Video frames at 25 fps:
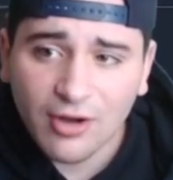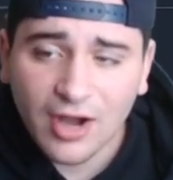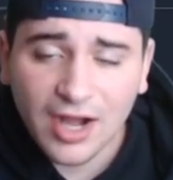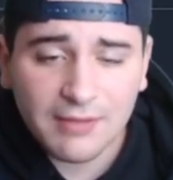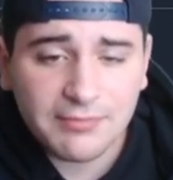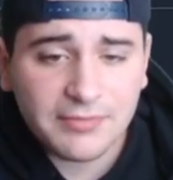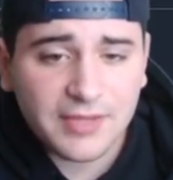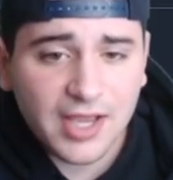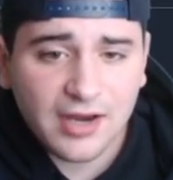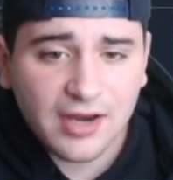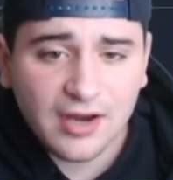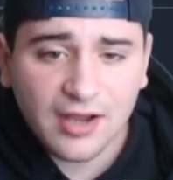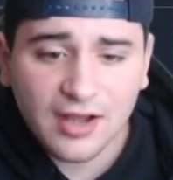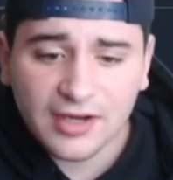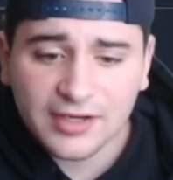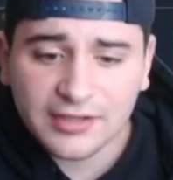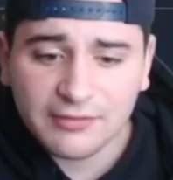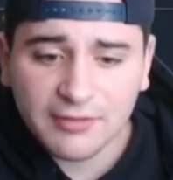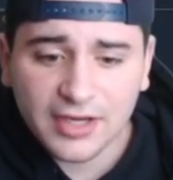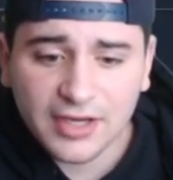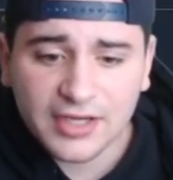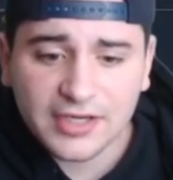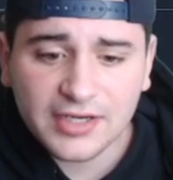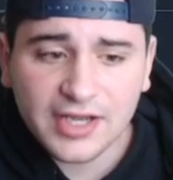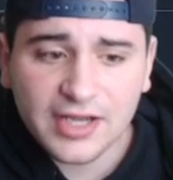I'm not on it
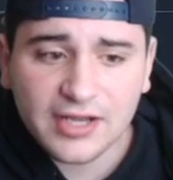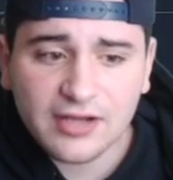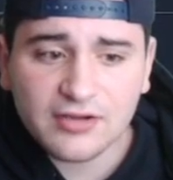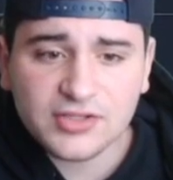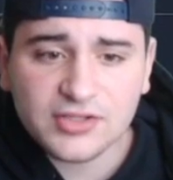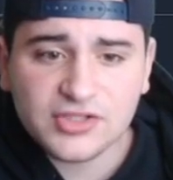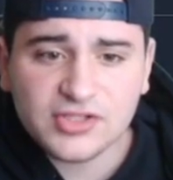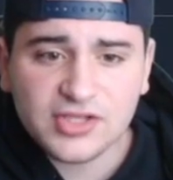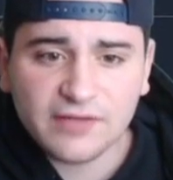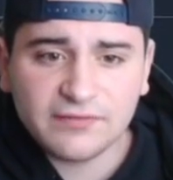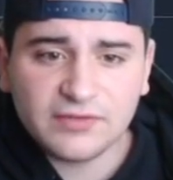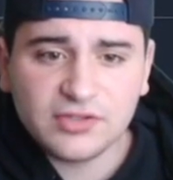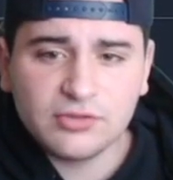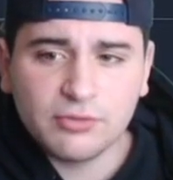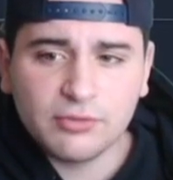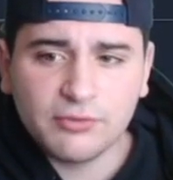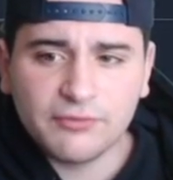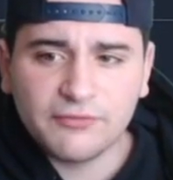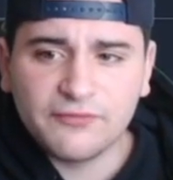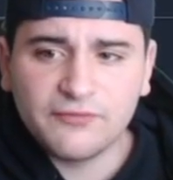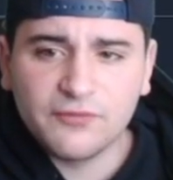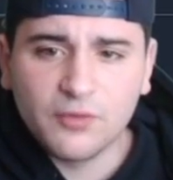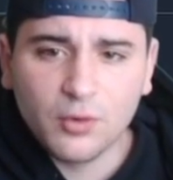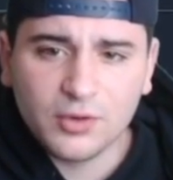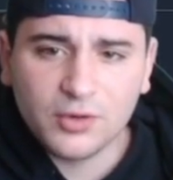right now because you have to do a
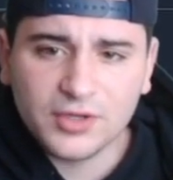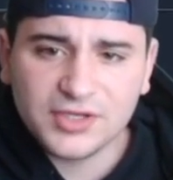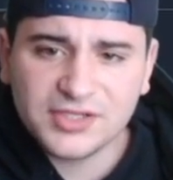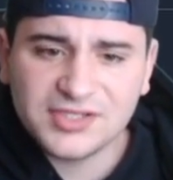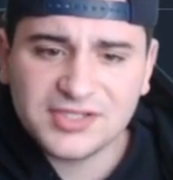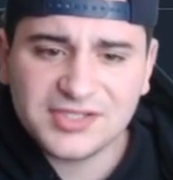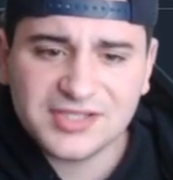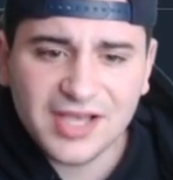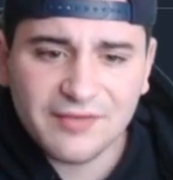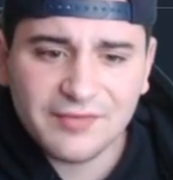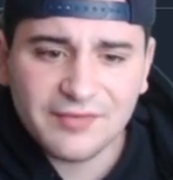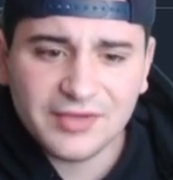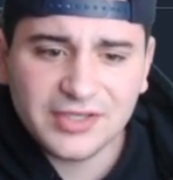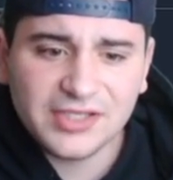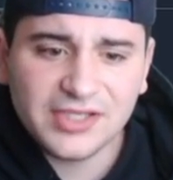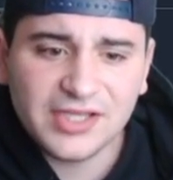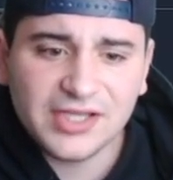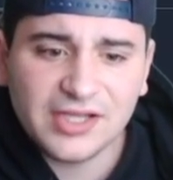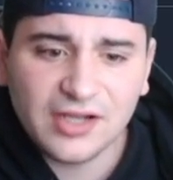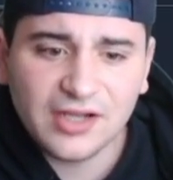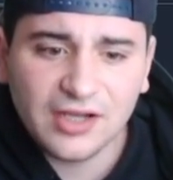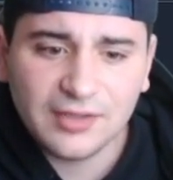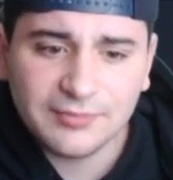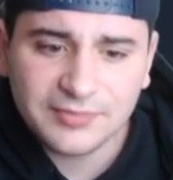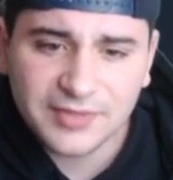47
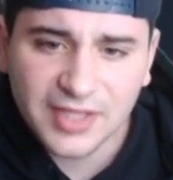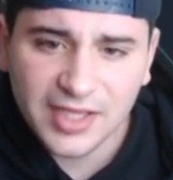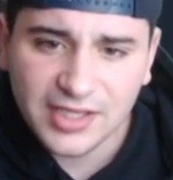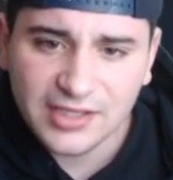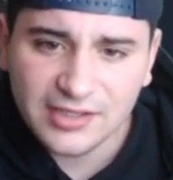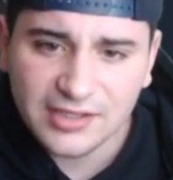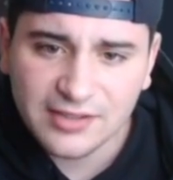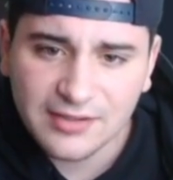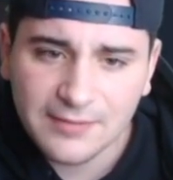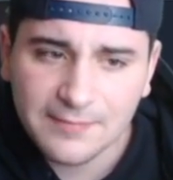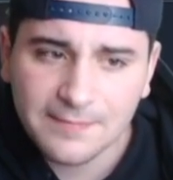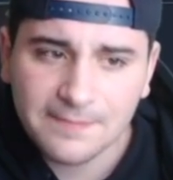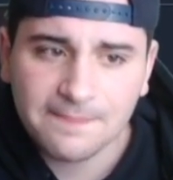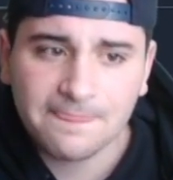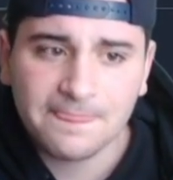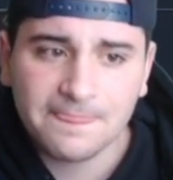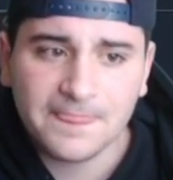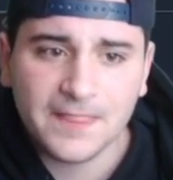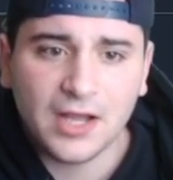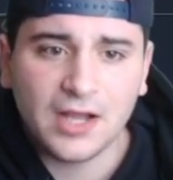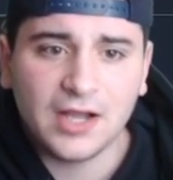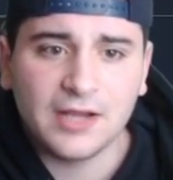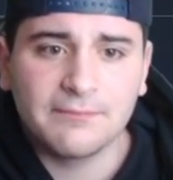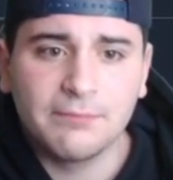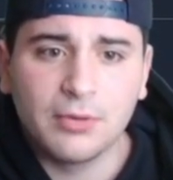gig update
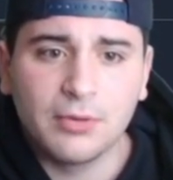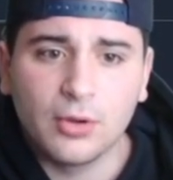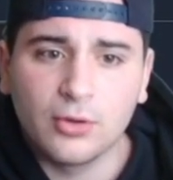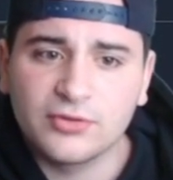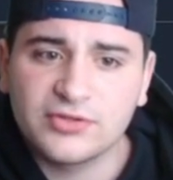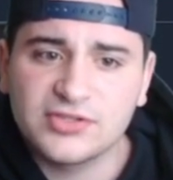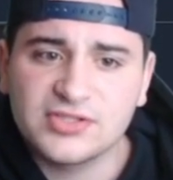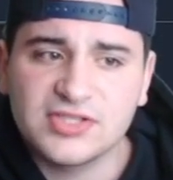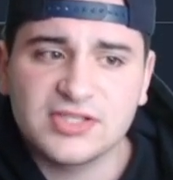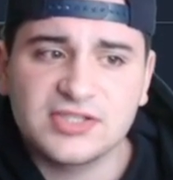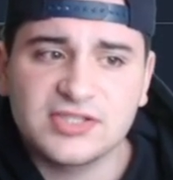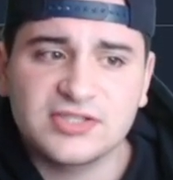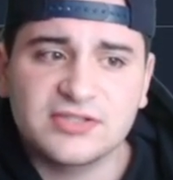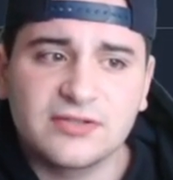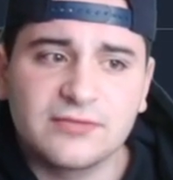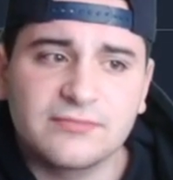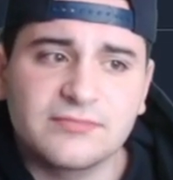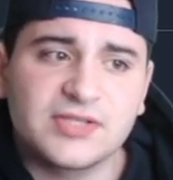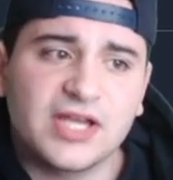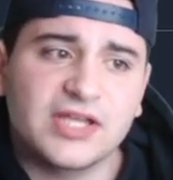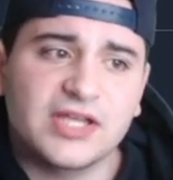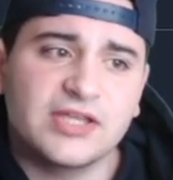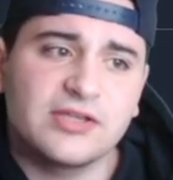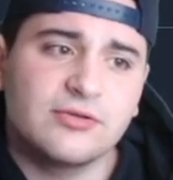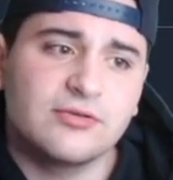on both systems
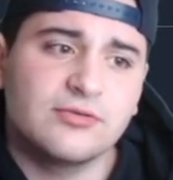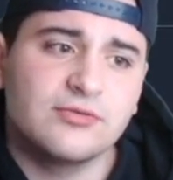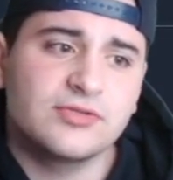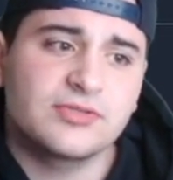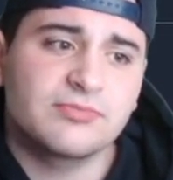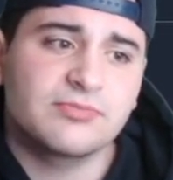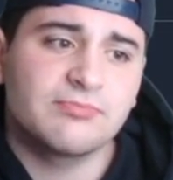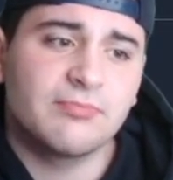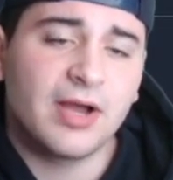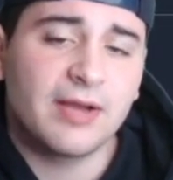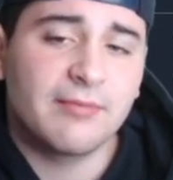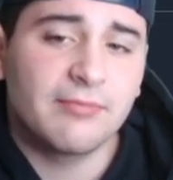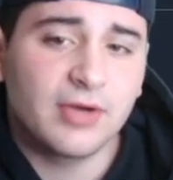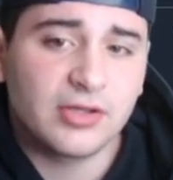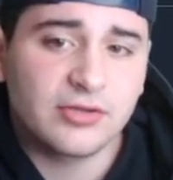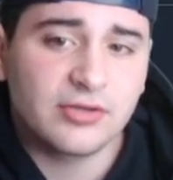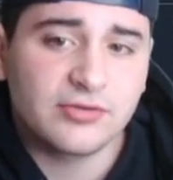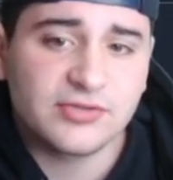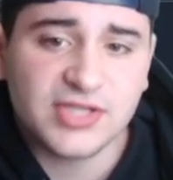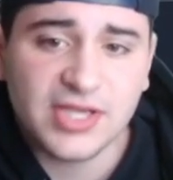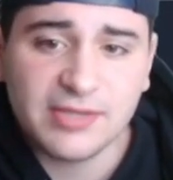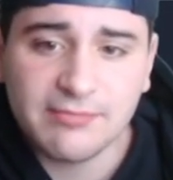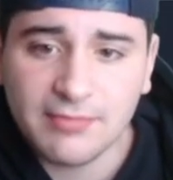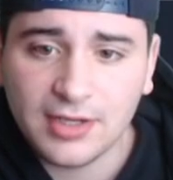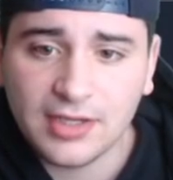I use, my brother's
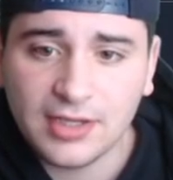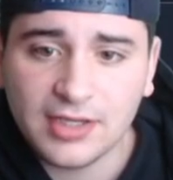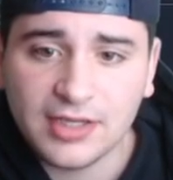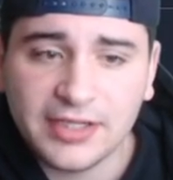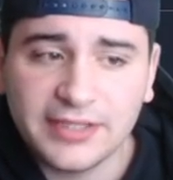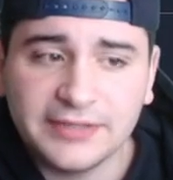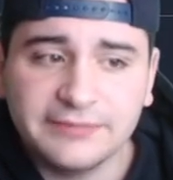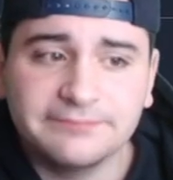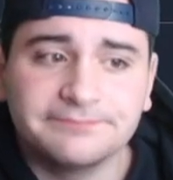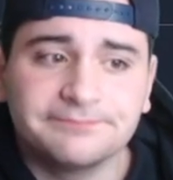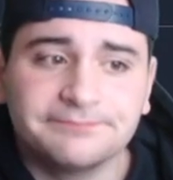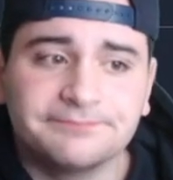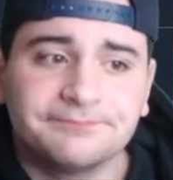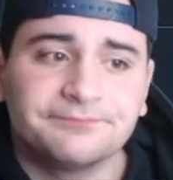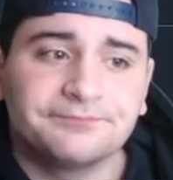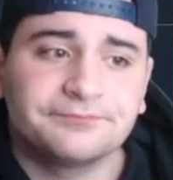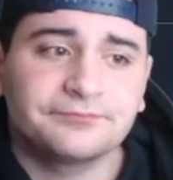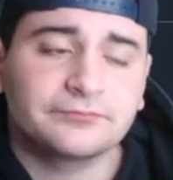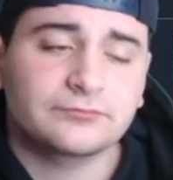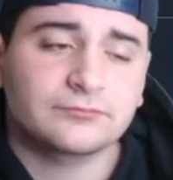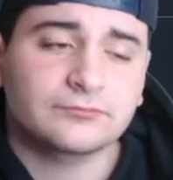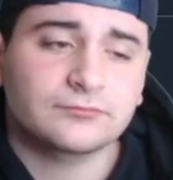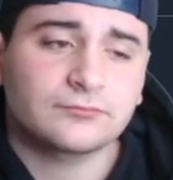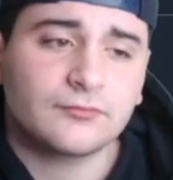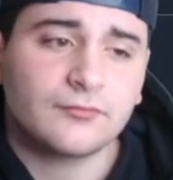and mine.
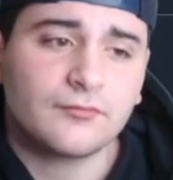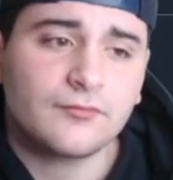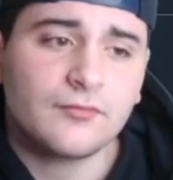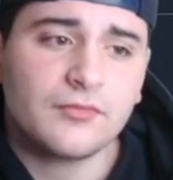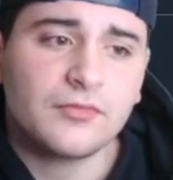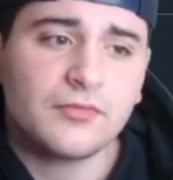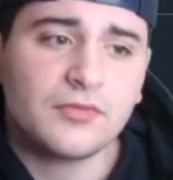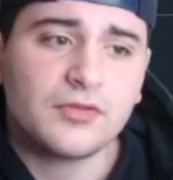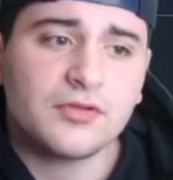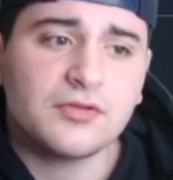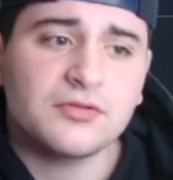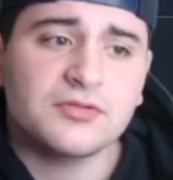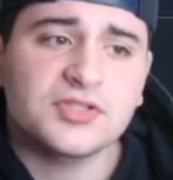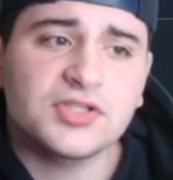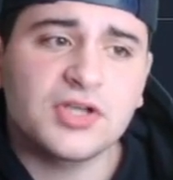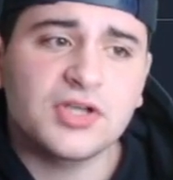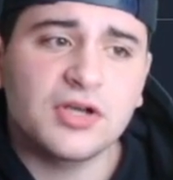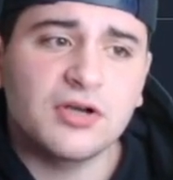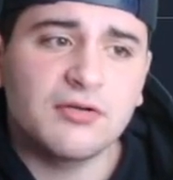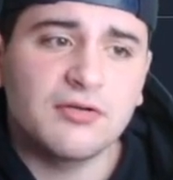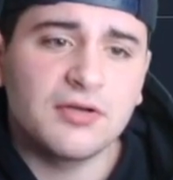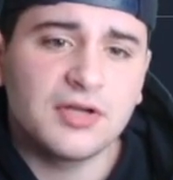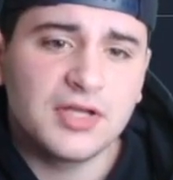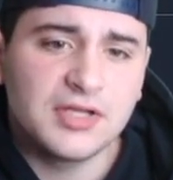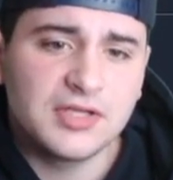
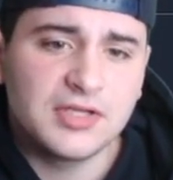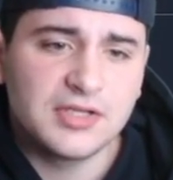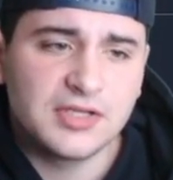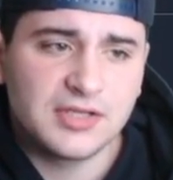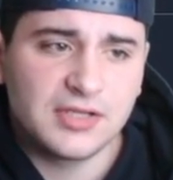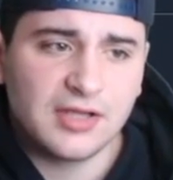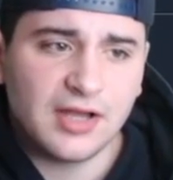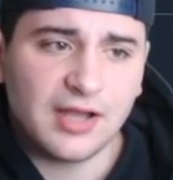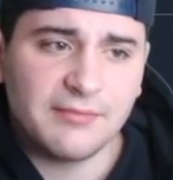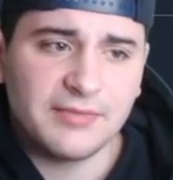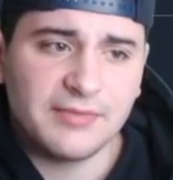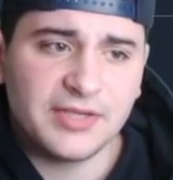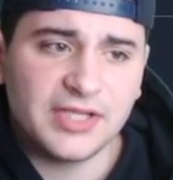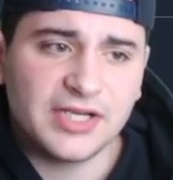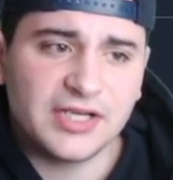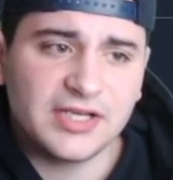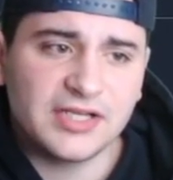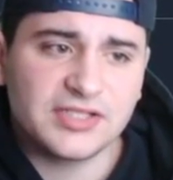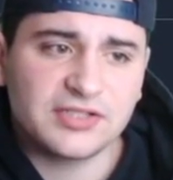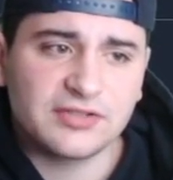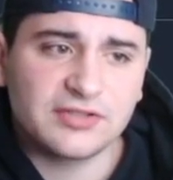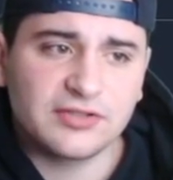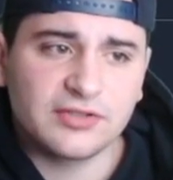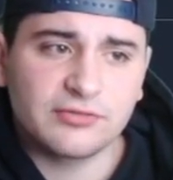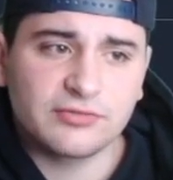So, I mean, it
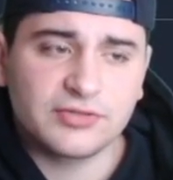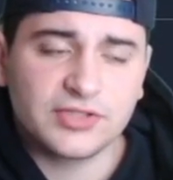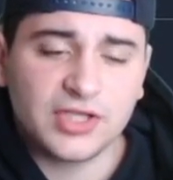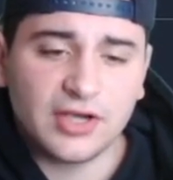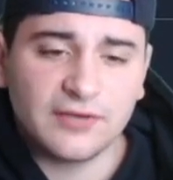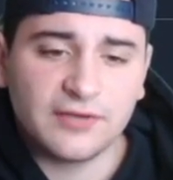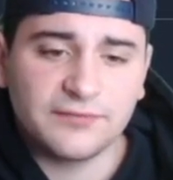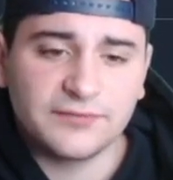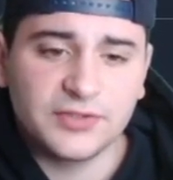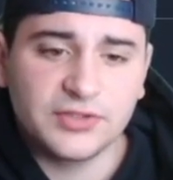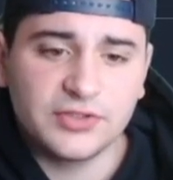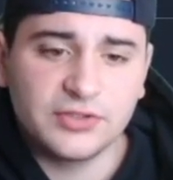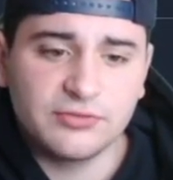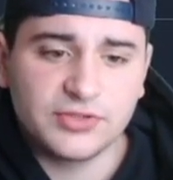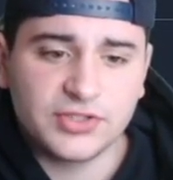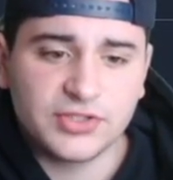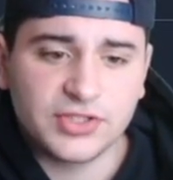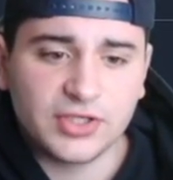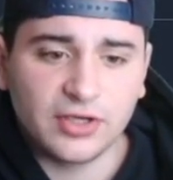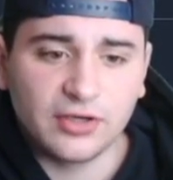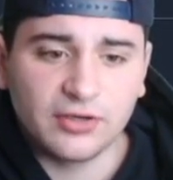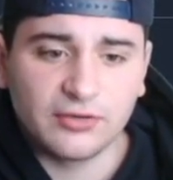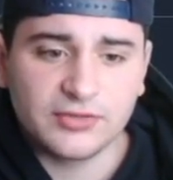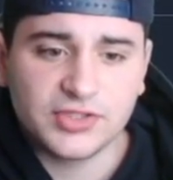is a little tough to do so.